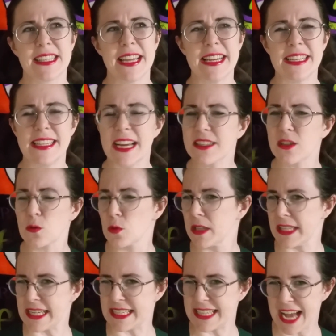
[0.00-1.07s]
it doesn't
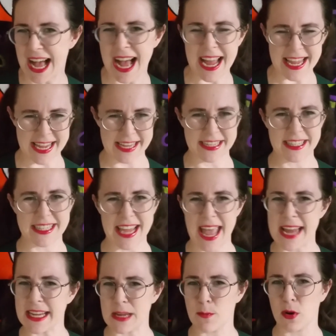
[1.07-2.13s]
really tie into
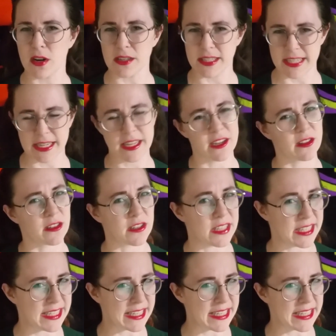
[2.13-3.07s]
any particular